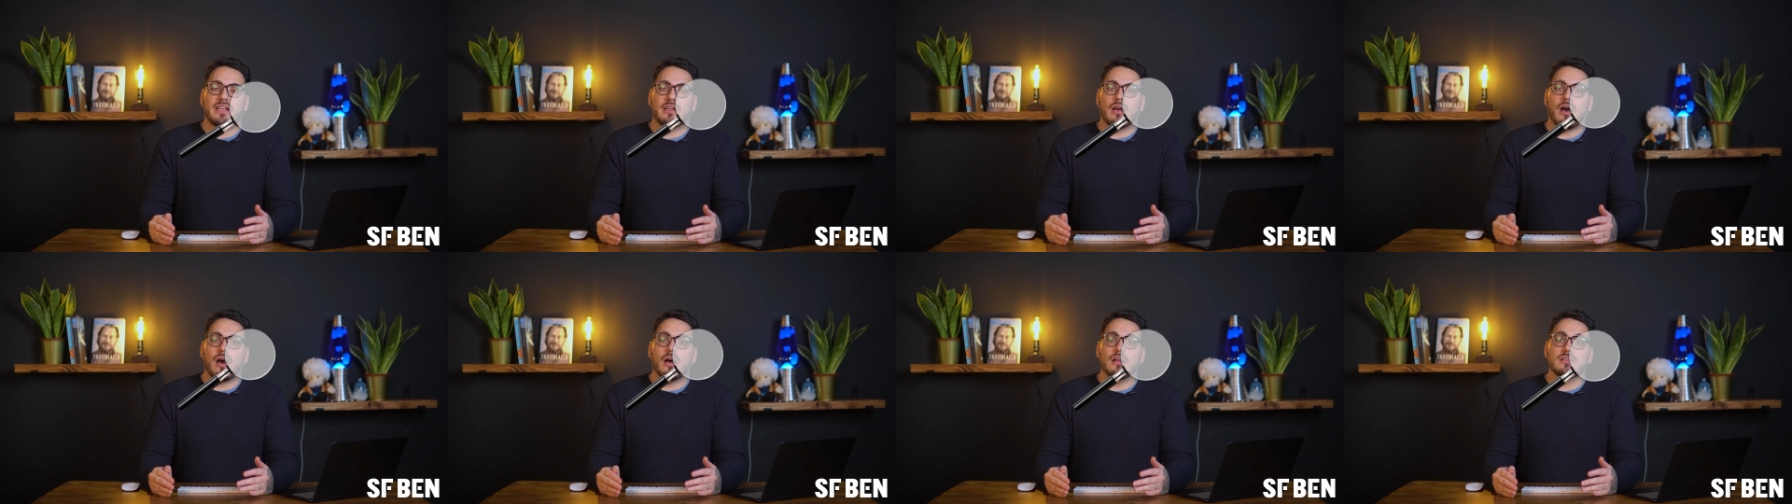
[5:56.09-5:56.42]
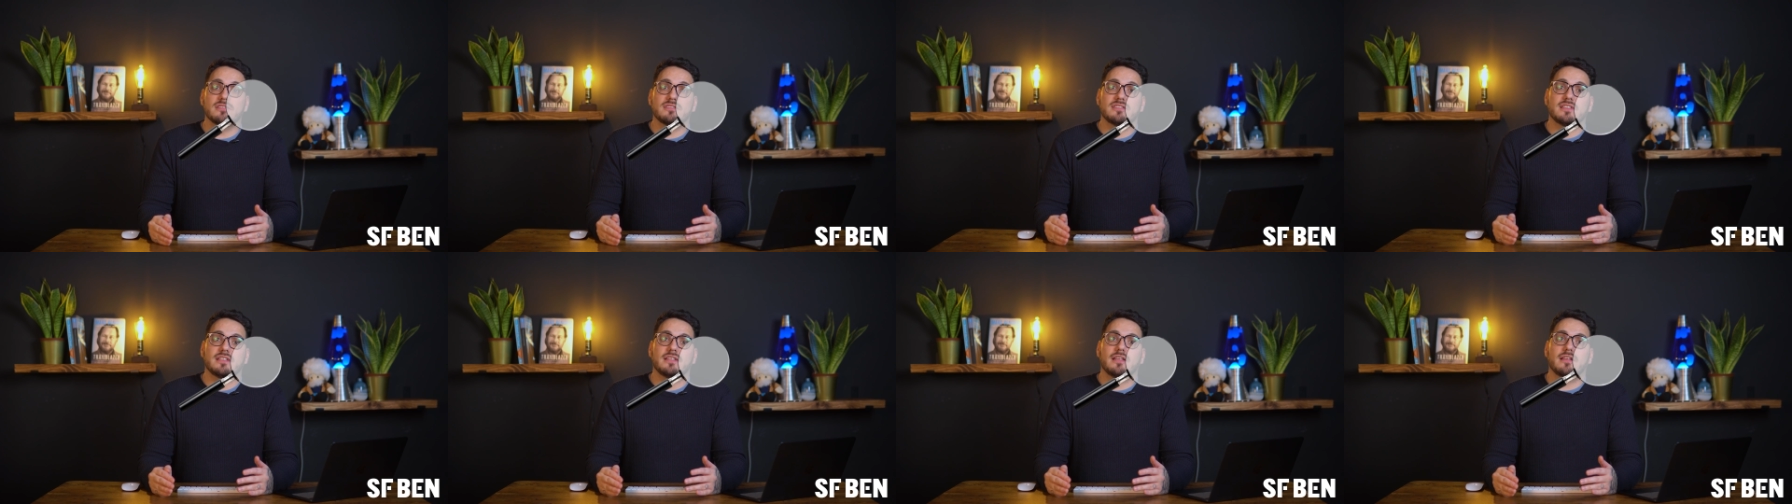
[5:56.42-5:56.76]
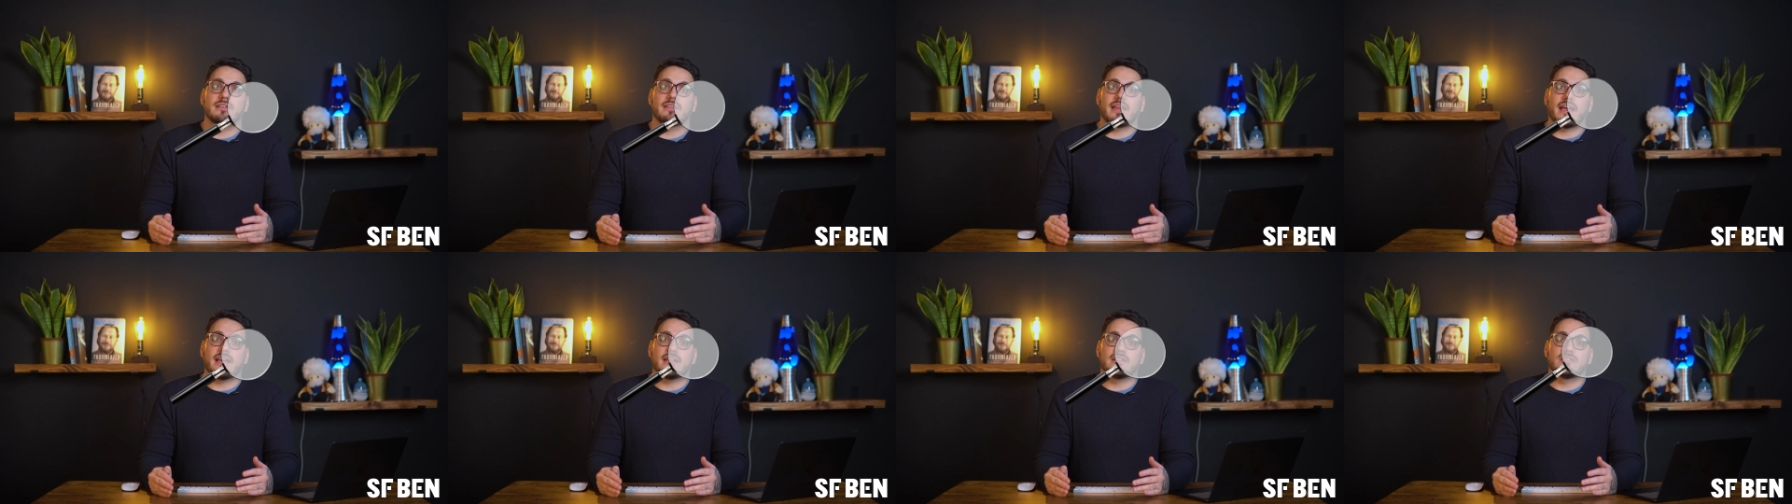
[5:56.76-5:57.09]
enhancing
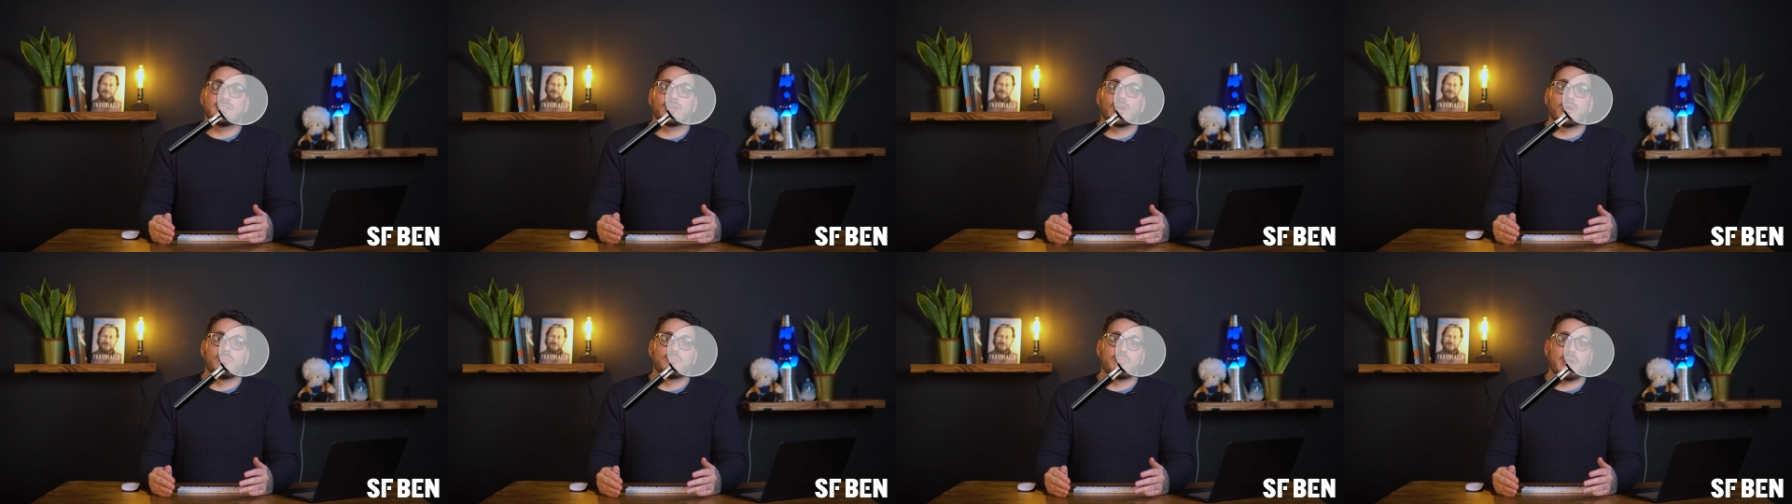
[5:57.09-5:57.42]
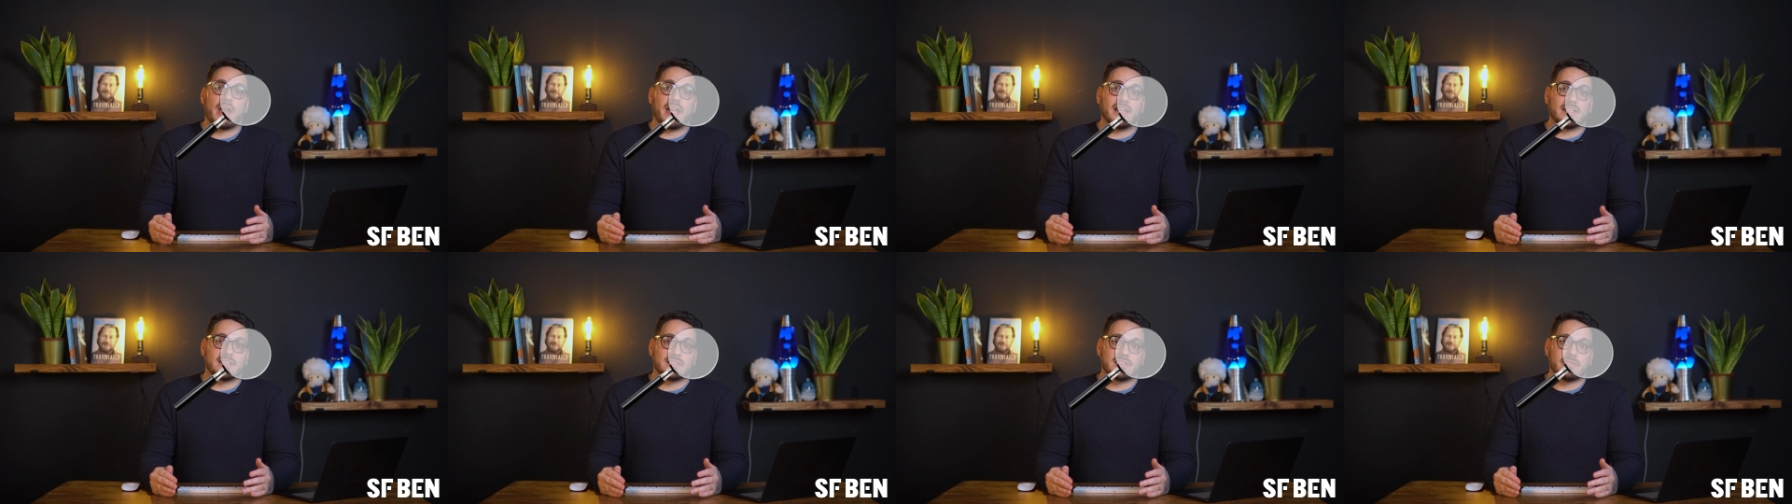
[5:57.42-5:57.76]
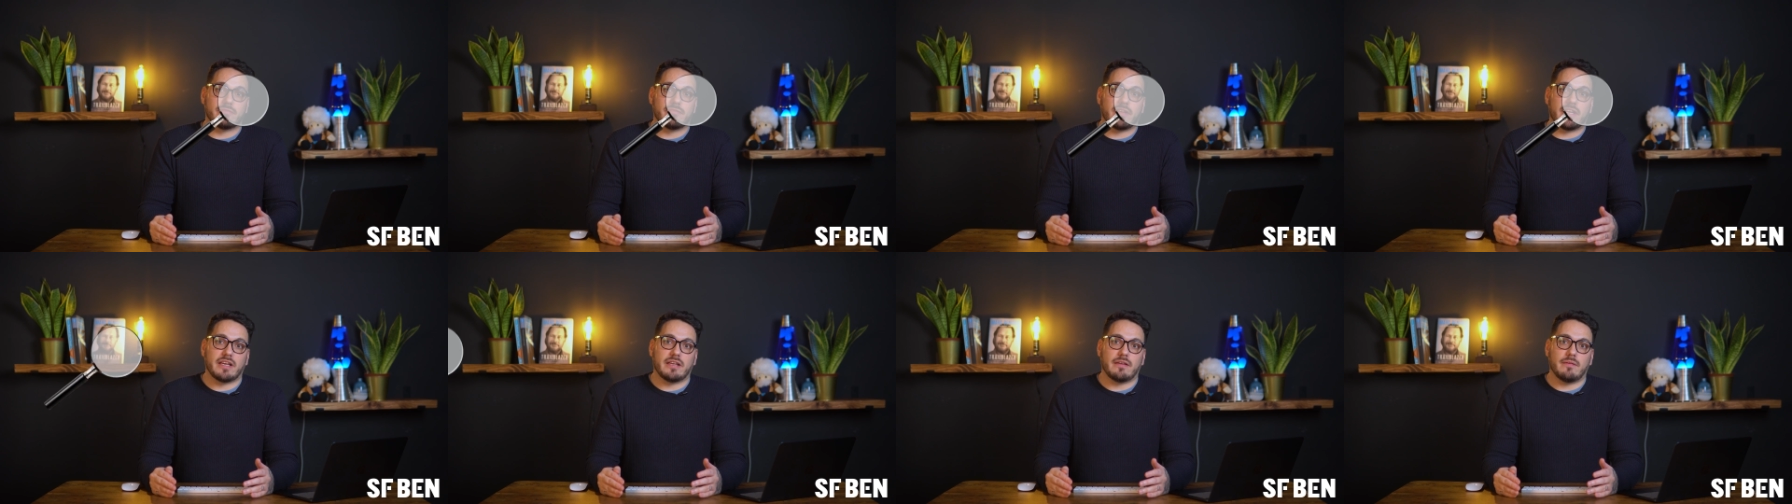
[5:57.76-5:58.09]
the data
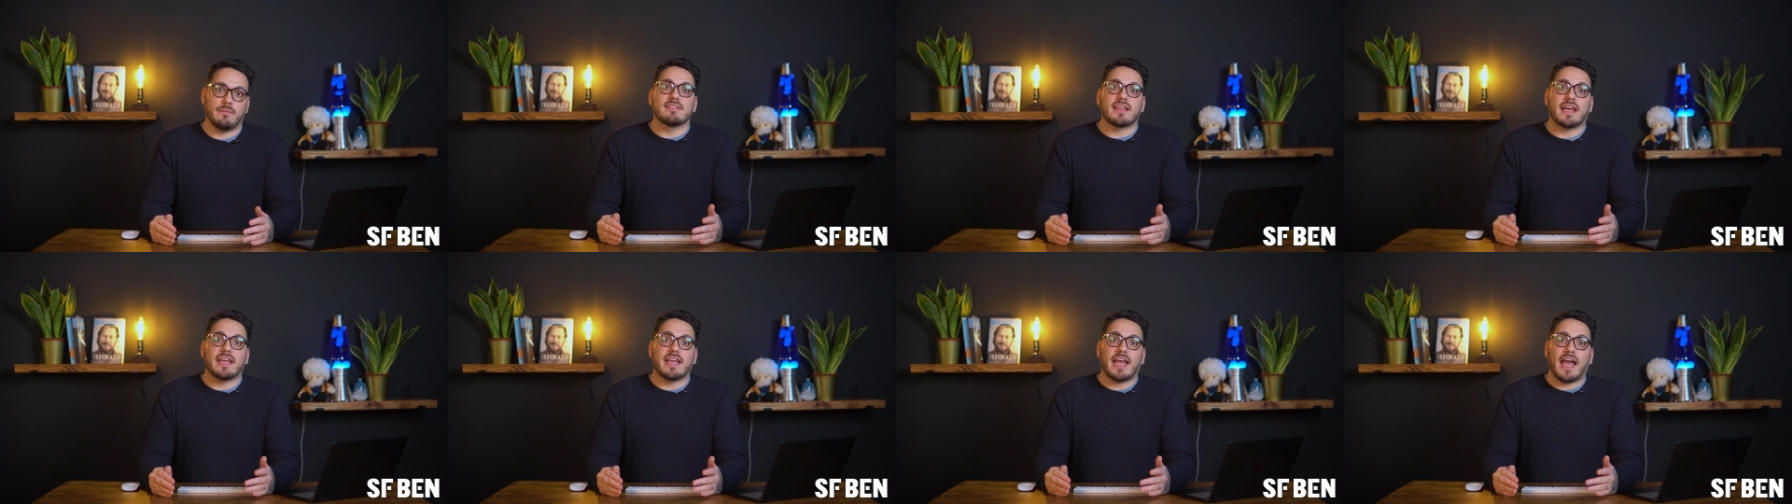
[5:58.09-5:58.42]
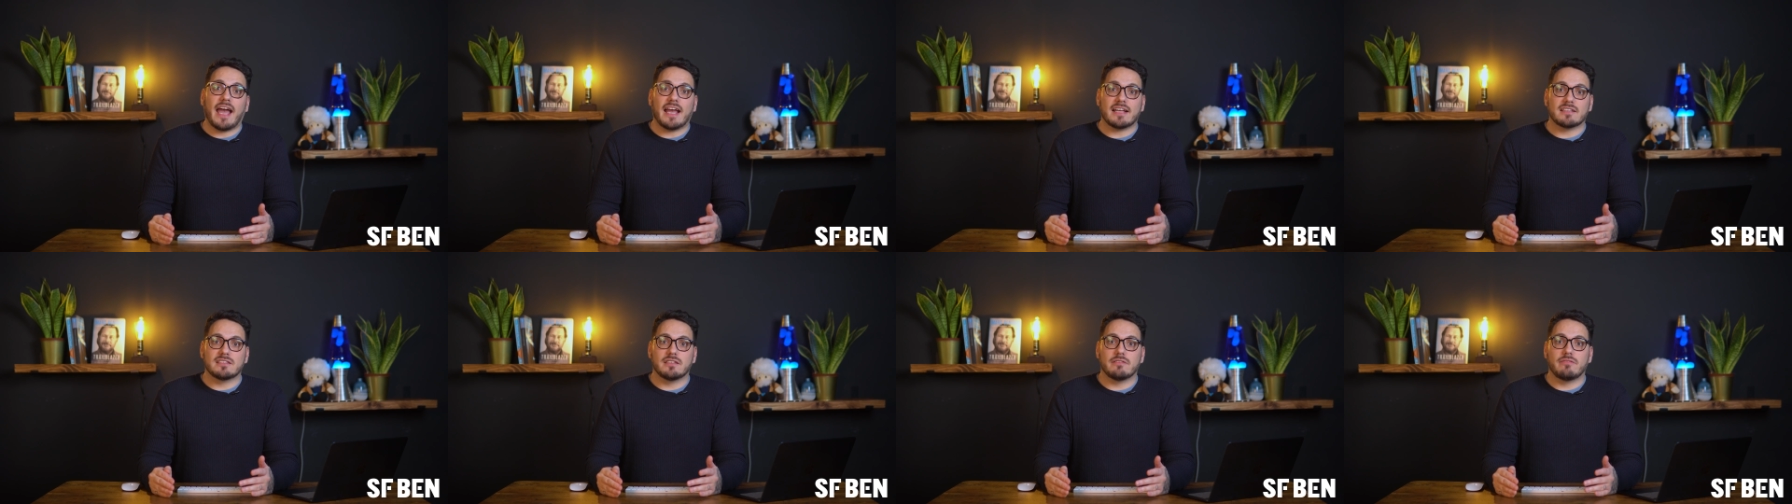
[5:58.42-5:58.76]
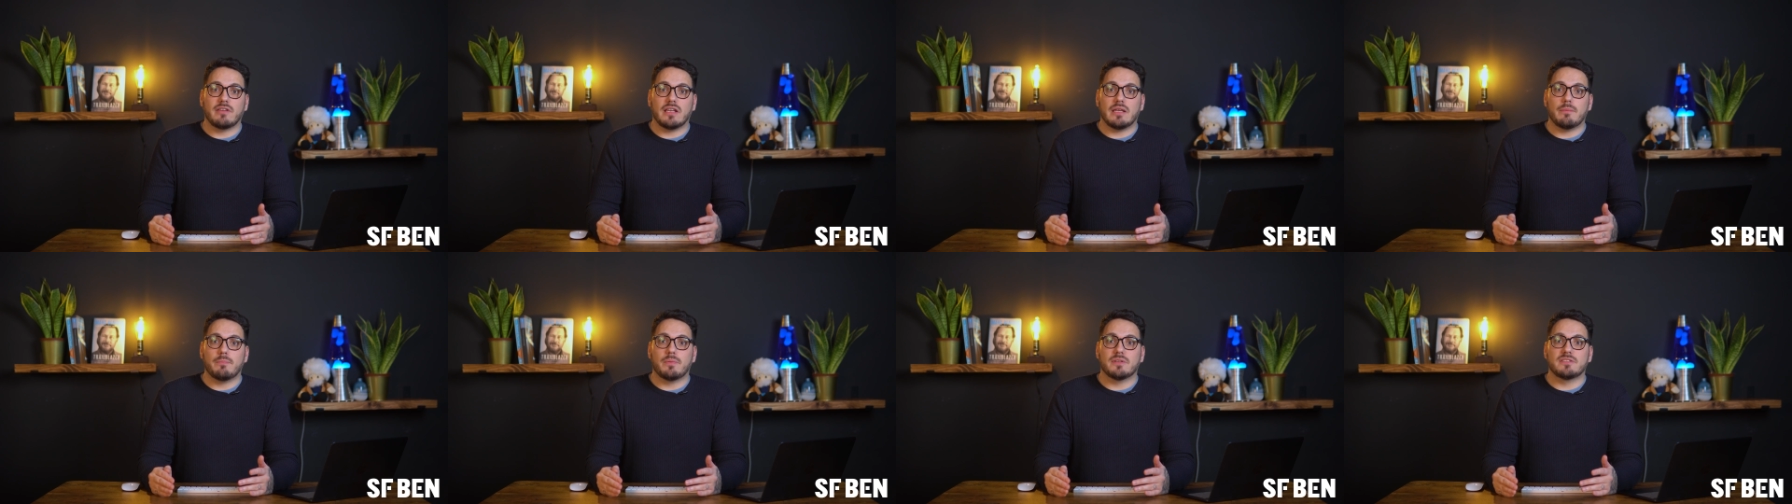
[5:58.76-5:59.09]
comprehensively. They
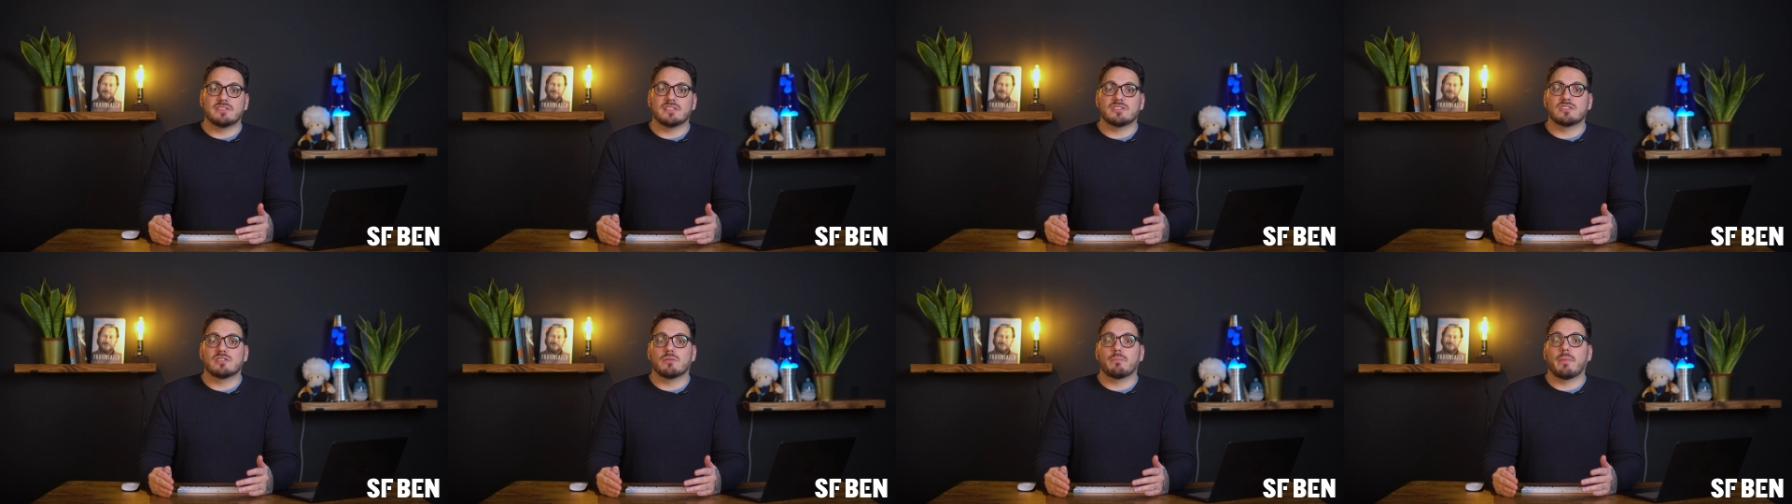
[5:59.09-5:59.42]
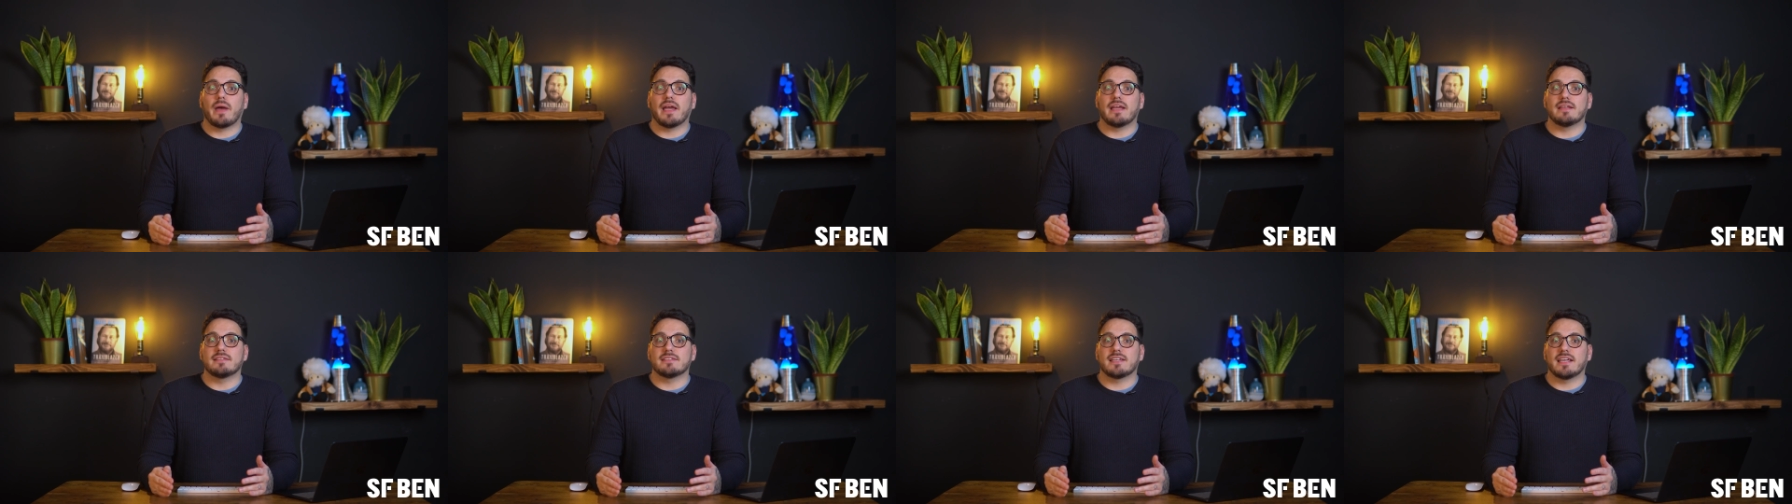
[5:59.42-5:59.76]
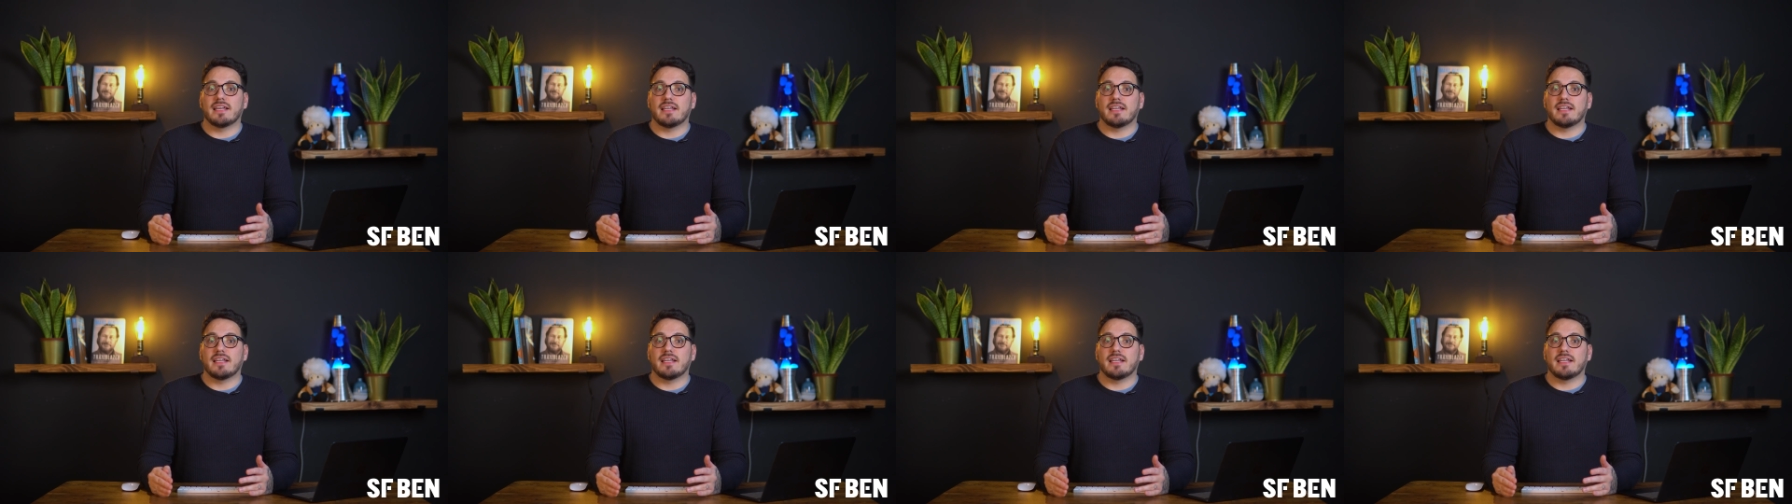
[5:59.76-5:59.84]
actively participate